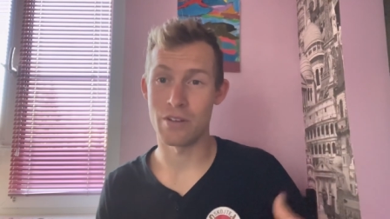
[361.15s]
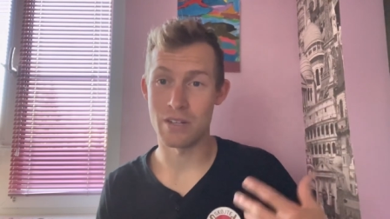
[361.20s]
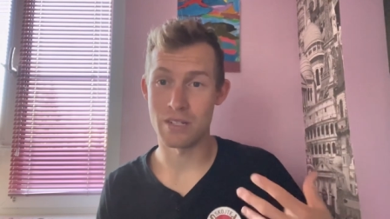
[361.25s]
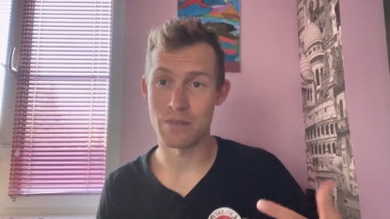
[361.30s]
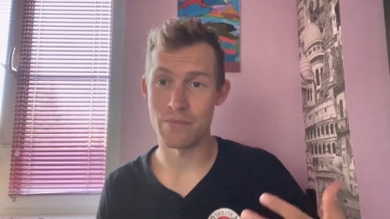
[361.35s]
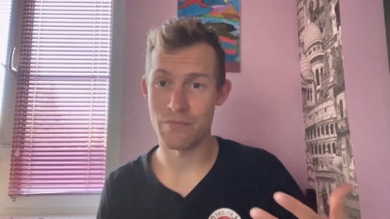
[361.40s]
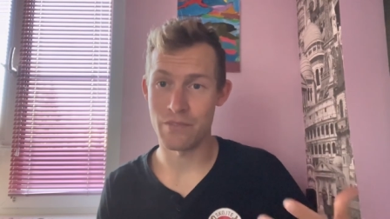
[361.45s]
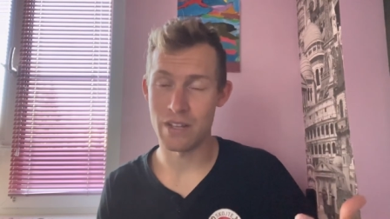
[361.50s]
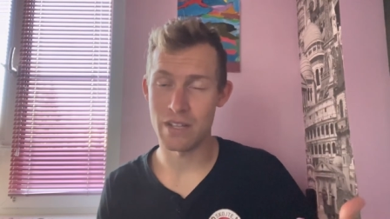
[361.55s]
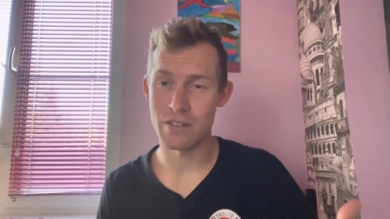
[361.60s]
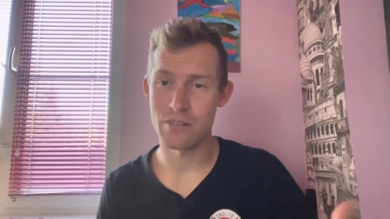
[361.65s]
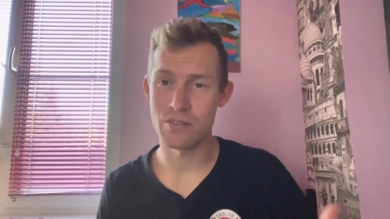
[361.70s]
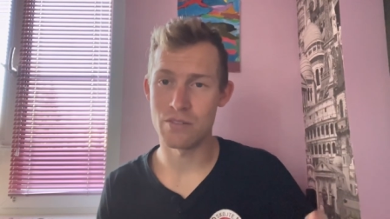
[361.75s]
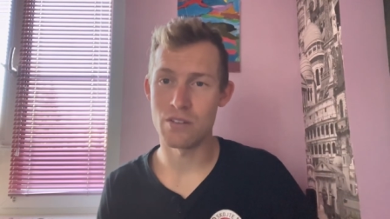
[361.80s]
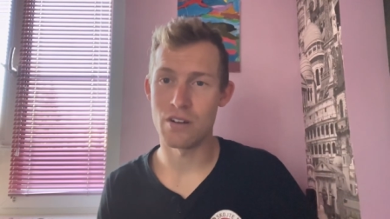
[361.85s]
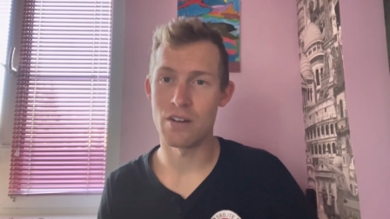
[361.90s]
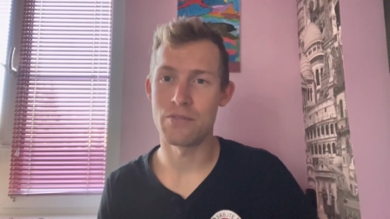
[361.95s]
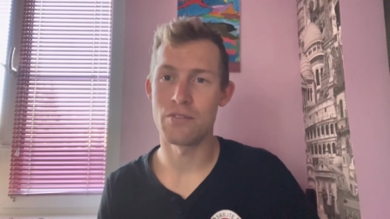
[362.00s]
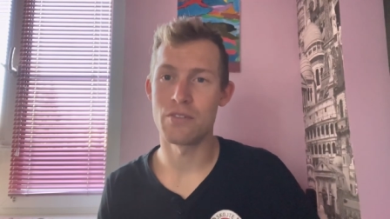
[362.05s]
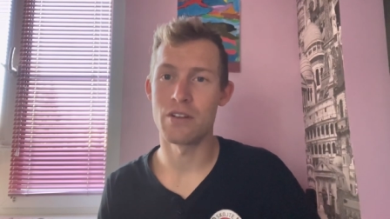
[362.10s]
got some value
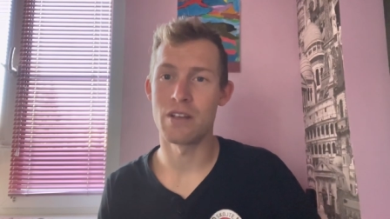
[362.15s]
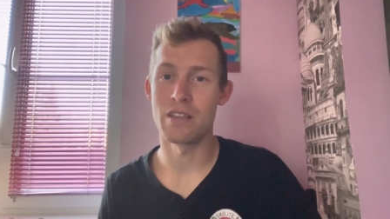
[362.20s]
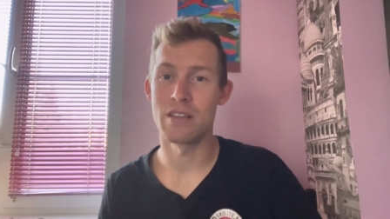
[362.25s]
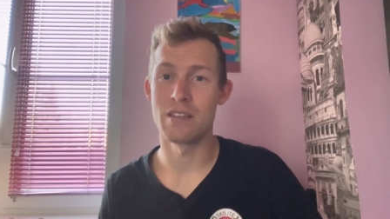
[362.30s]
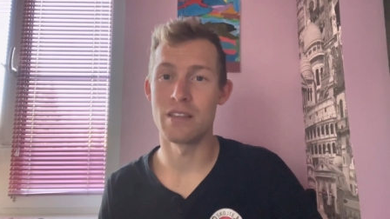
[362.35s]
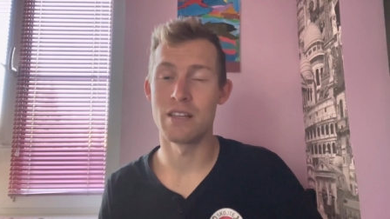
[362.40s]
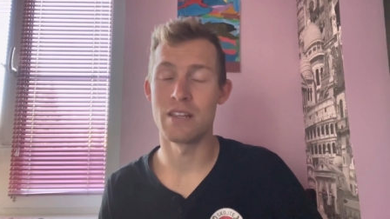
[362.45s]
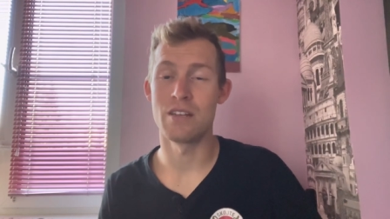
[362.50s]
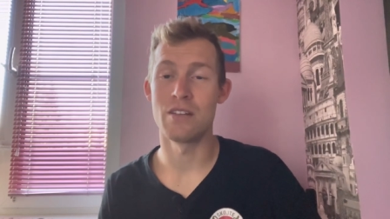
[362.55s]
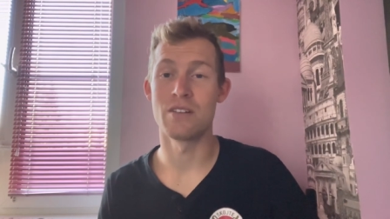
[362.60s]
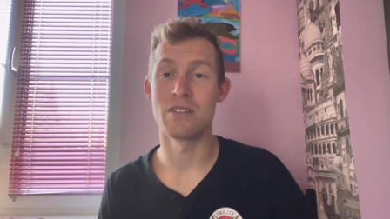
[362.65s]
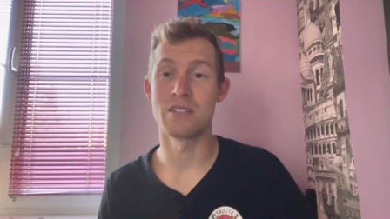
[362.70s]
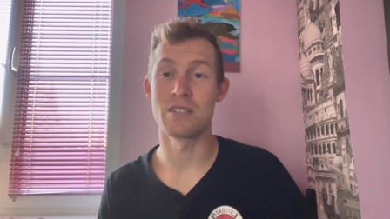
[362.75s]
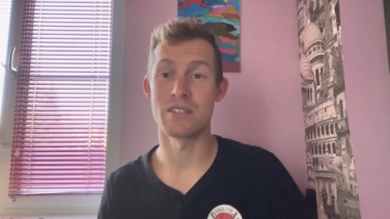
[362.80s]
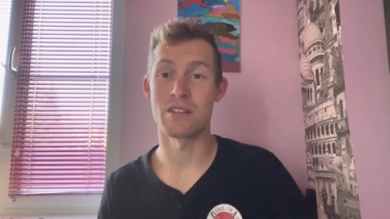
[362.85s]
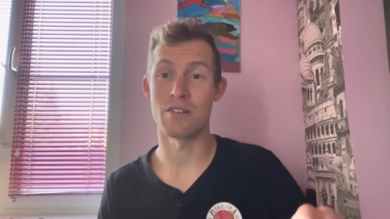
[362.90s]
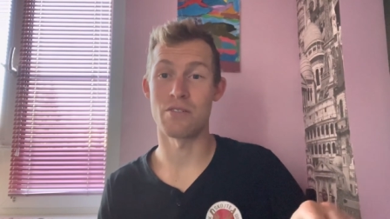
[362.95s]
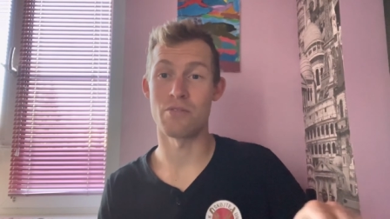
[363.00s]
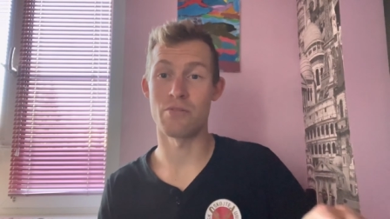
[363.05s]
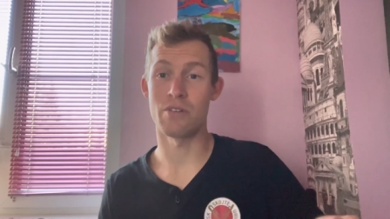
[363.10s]
to offer and then you can
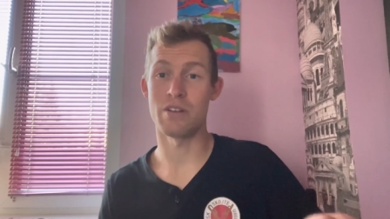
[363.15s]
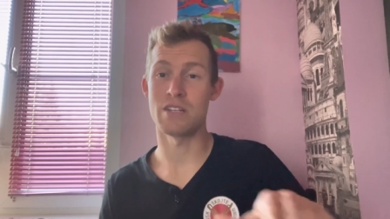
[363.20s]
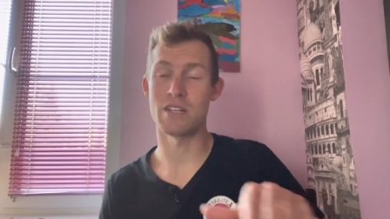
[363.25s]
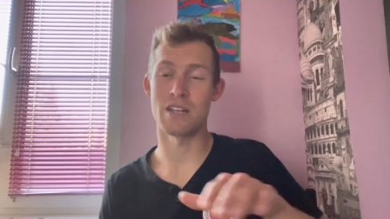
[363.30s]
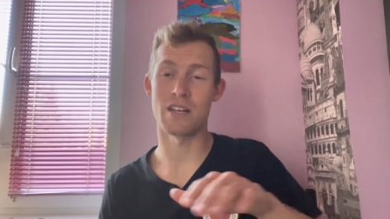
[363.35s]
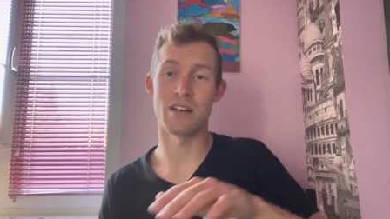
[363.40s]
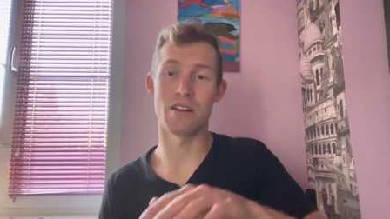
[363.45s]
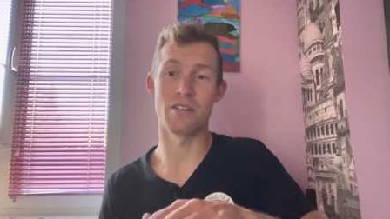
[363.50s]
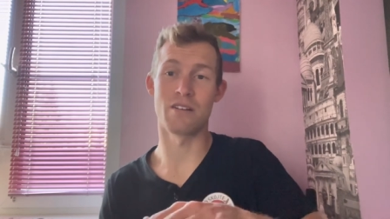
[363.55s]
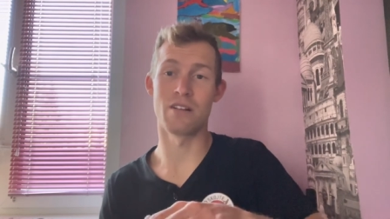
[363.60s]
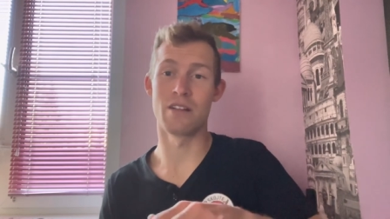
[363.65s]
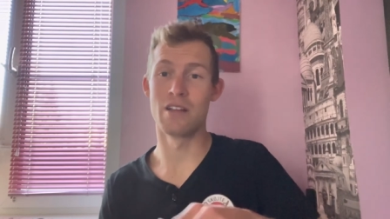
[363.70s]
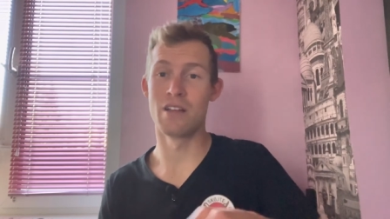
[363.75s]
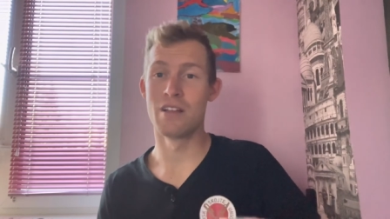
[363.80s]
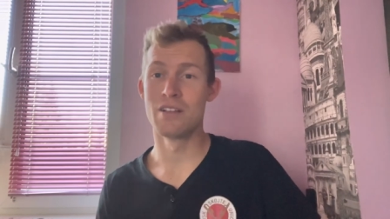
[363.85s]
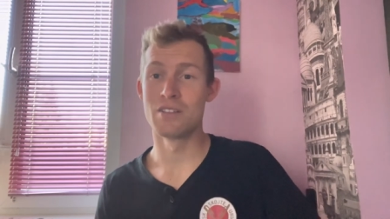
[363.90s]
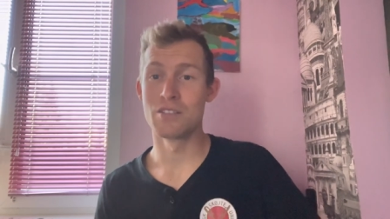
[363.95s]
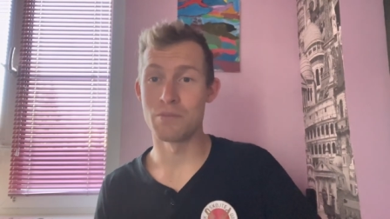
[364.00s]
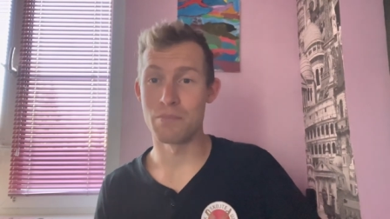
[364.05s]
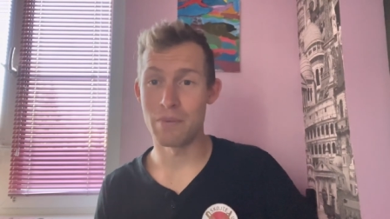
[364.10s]
start reaching out
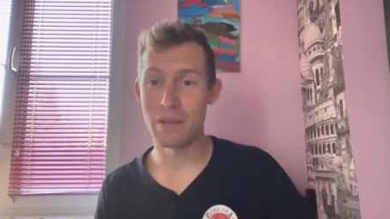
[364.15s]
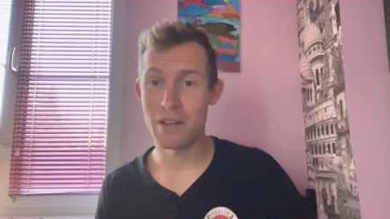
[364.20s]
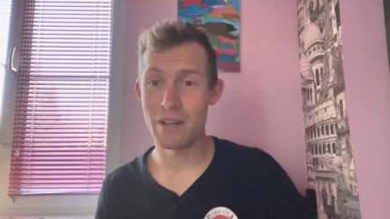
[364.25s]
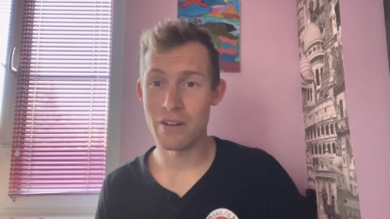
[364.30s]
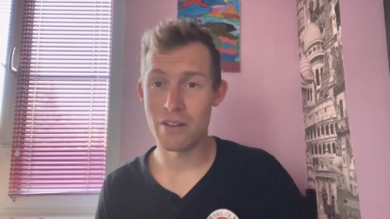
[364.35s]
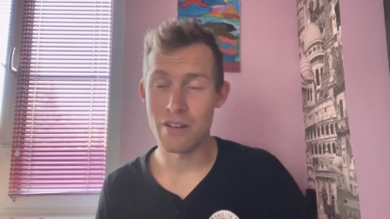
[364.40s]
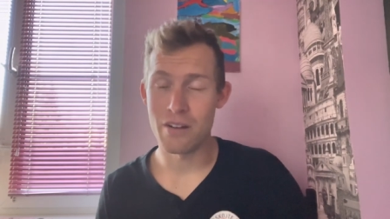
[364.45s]
to bigger